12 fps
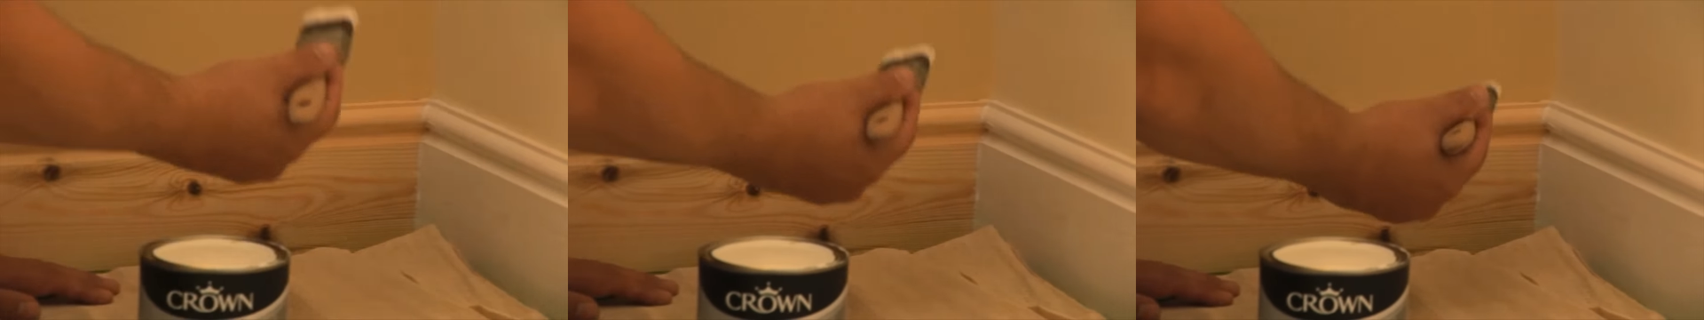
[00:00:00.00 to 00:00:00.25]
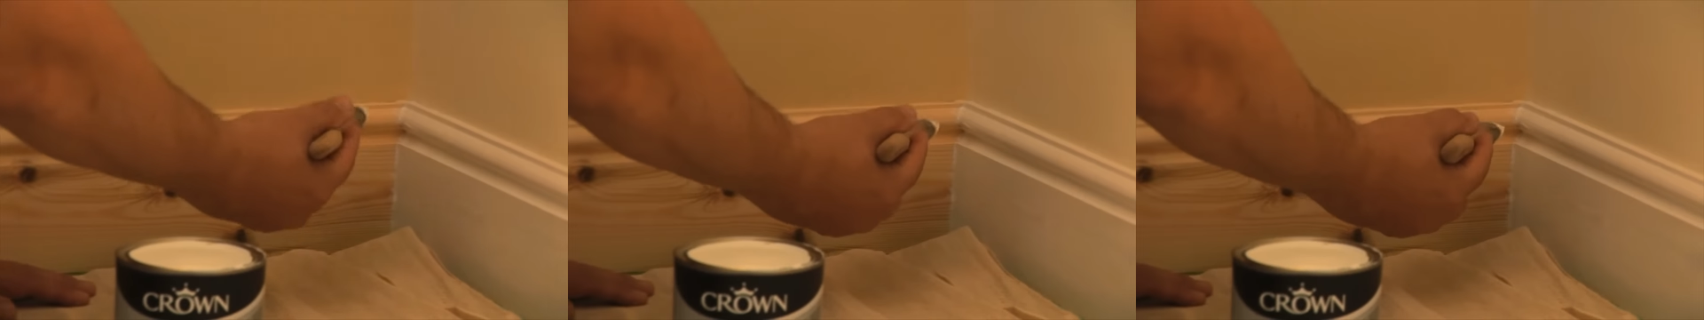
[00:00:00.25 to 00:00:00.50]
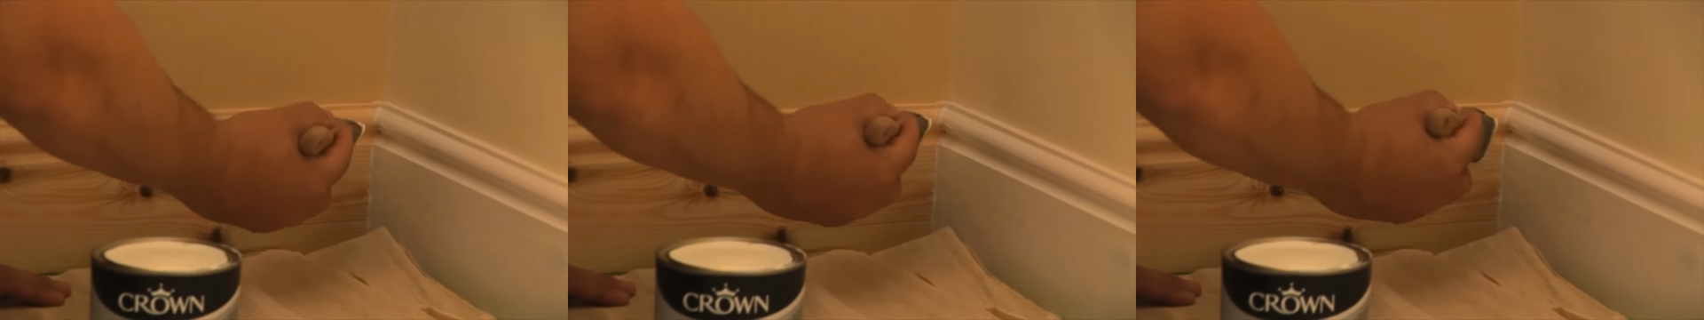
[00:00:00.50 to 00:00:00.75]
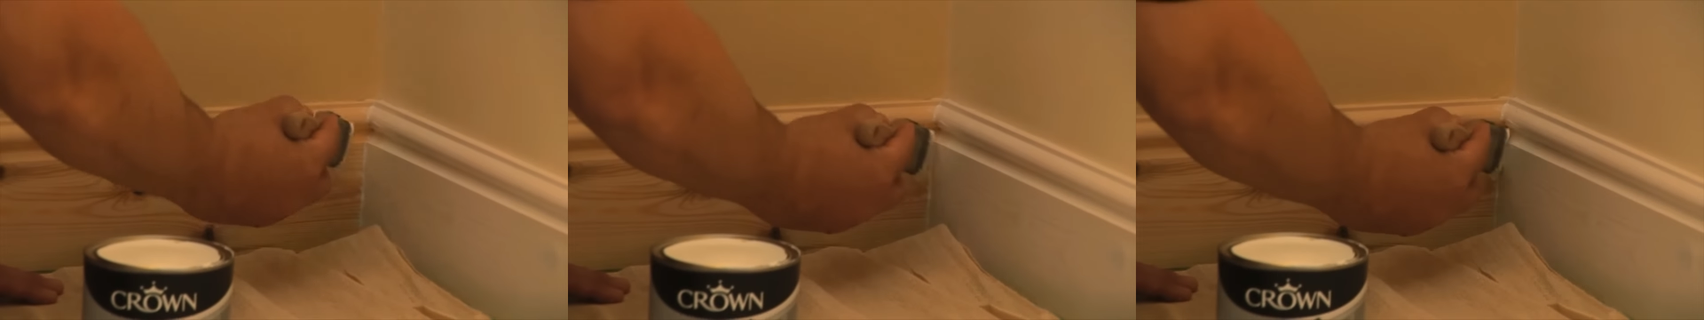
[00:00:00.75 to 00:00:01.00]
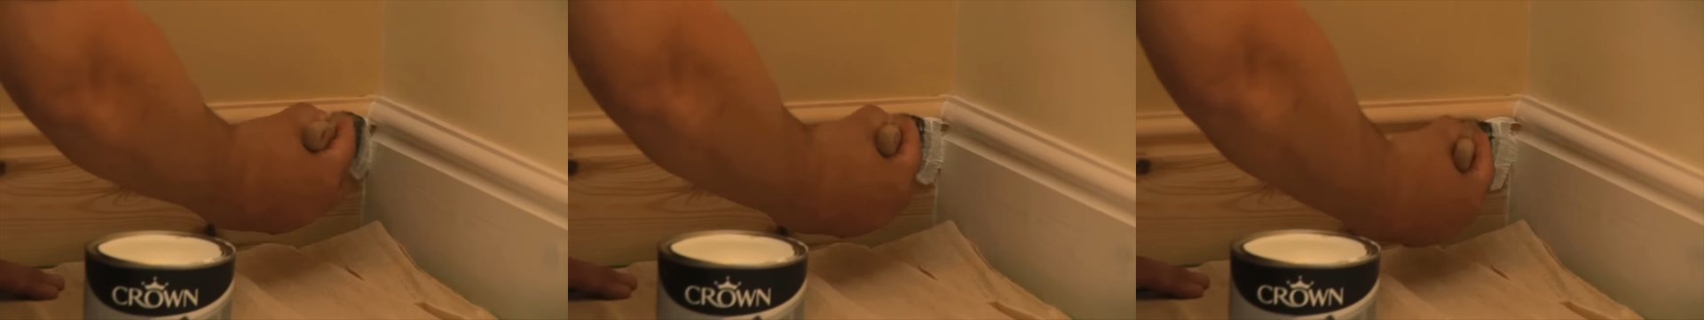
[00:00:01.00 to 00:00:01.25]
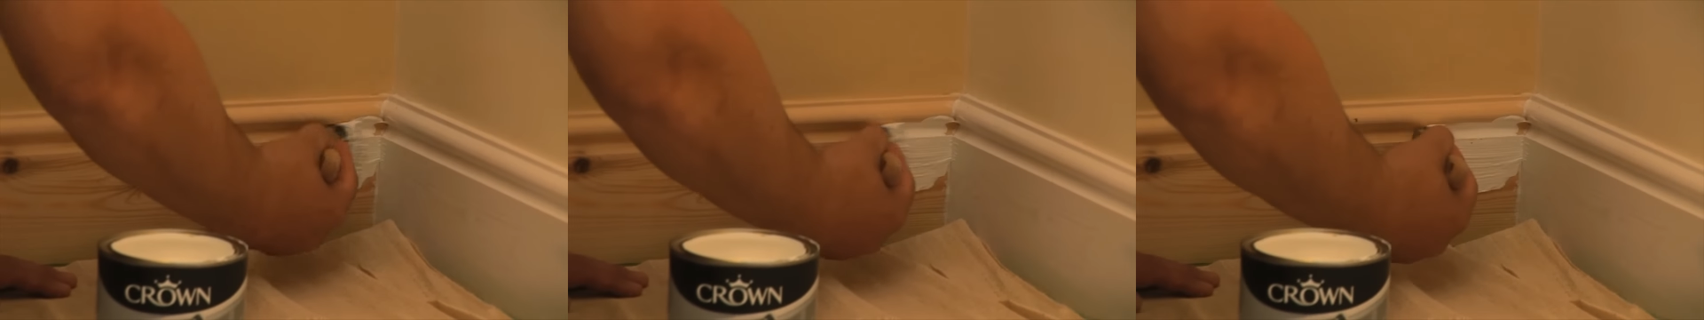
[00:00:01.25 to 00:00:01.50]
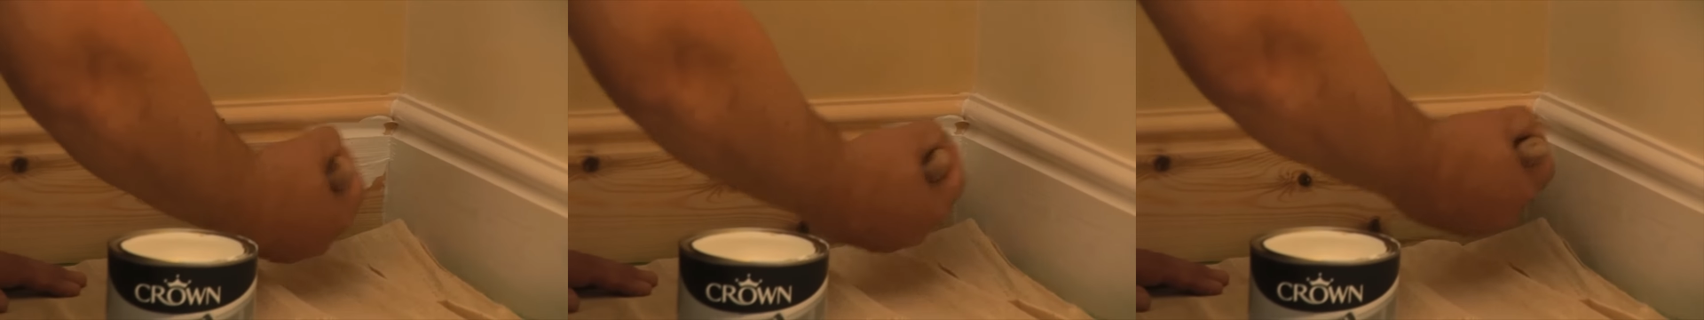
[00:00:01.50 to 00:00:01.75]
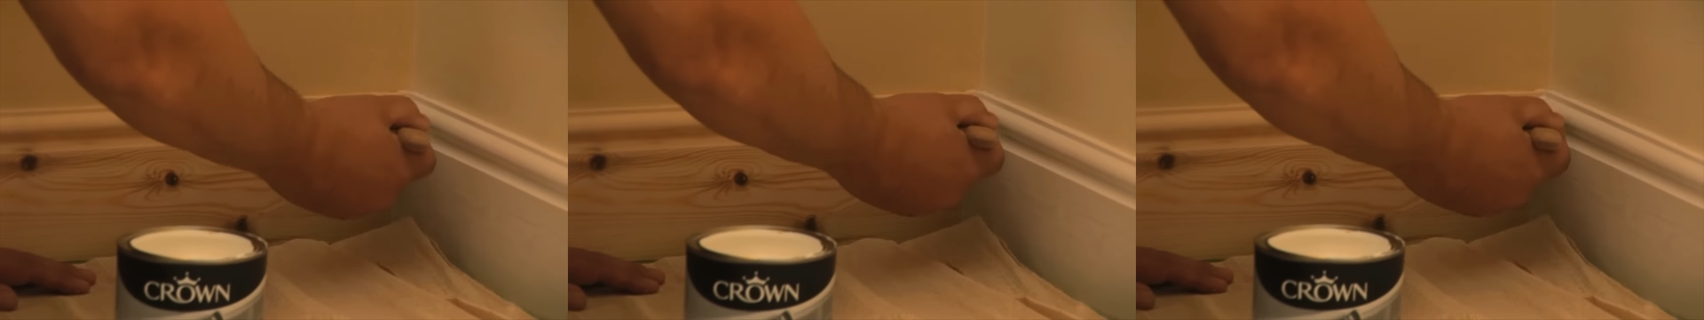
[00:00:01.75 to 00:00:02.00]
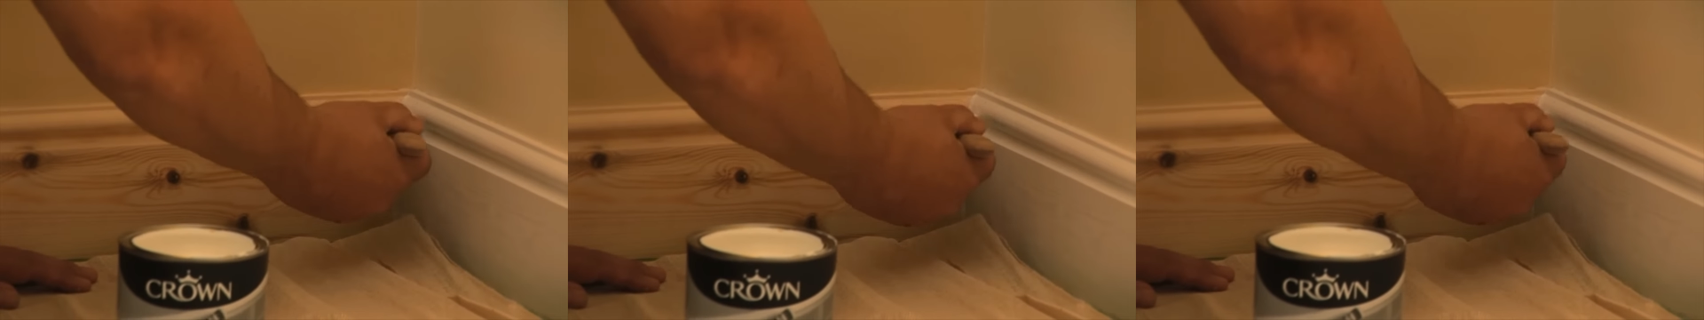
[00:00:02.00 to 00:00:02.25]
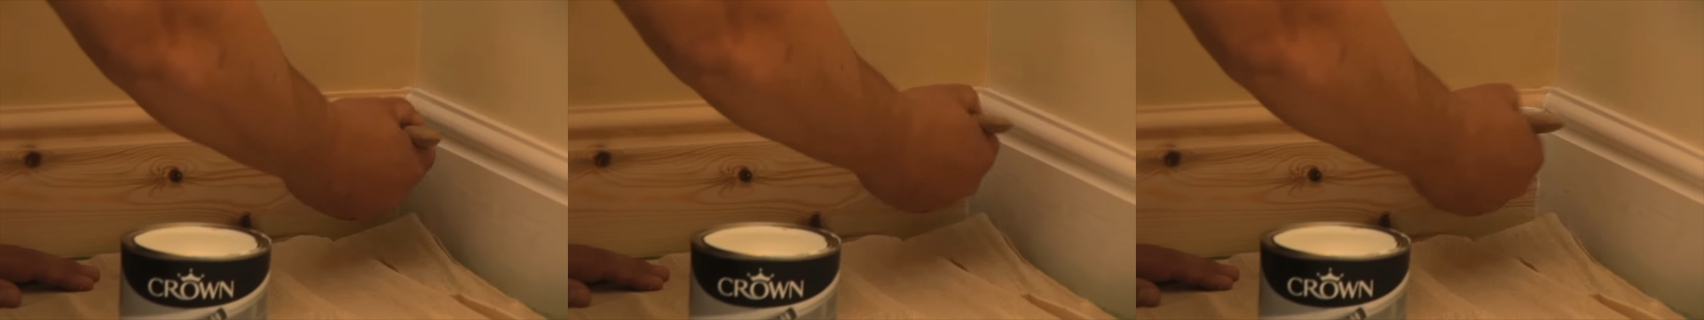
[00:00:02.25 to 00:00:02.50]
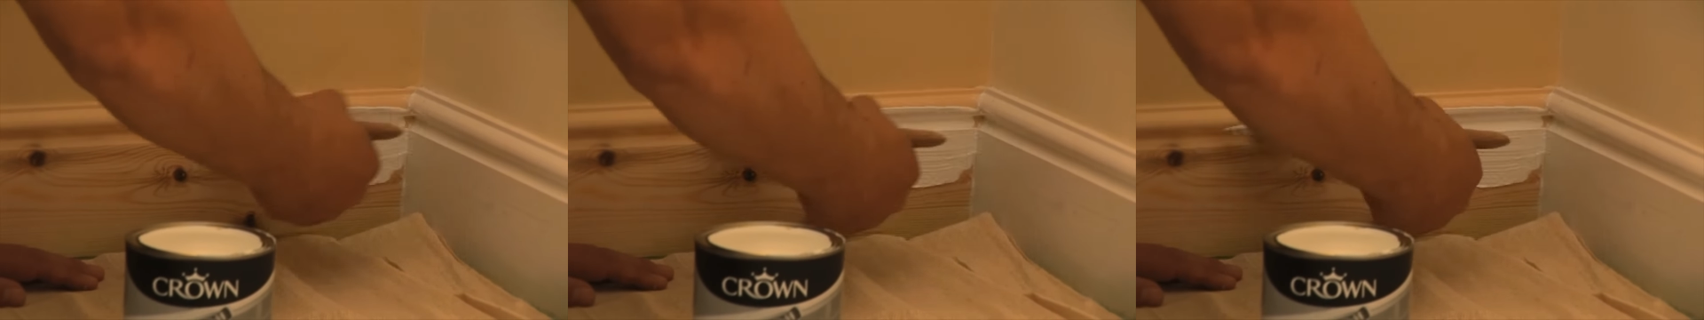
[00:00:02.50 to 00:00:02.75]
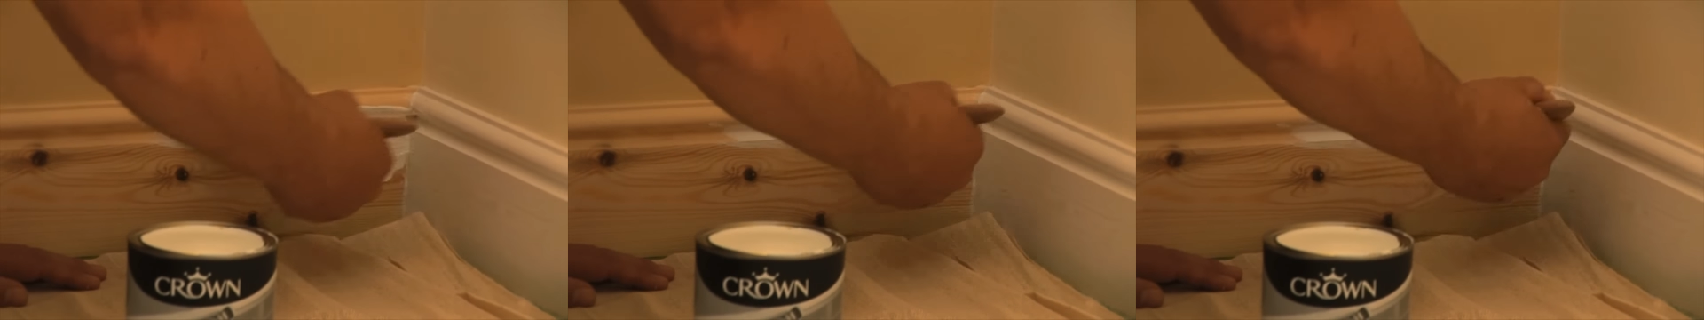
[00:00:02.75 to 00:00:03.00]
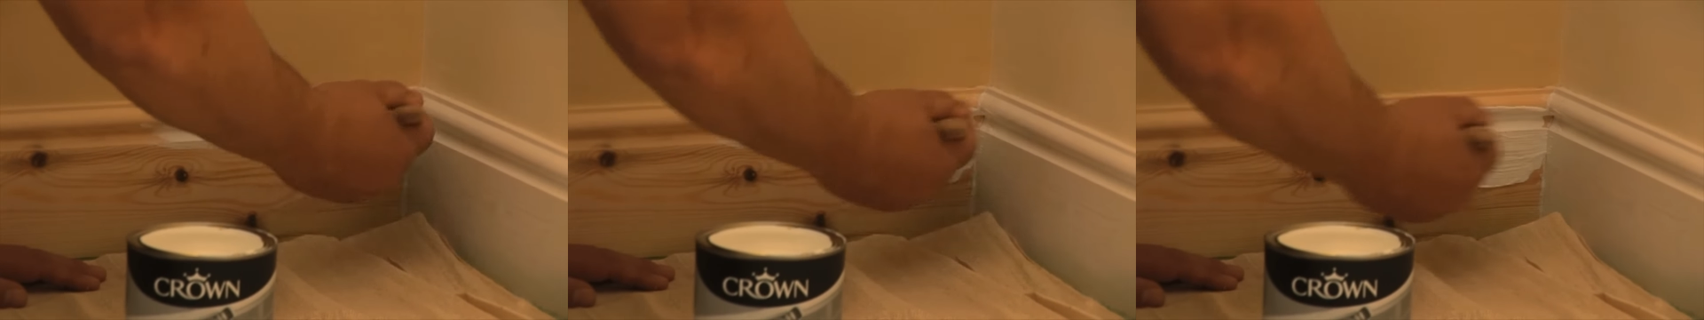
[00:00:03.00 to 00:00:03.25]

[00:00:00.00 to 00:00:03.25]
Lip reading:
(no speaker visible)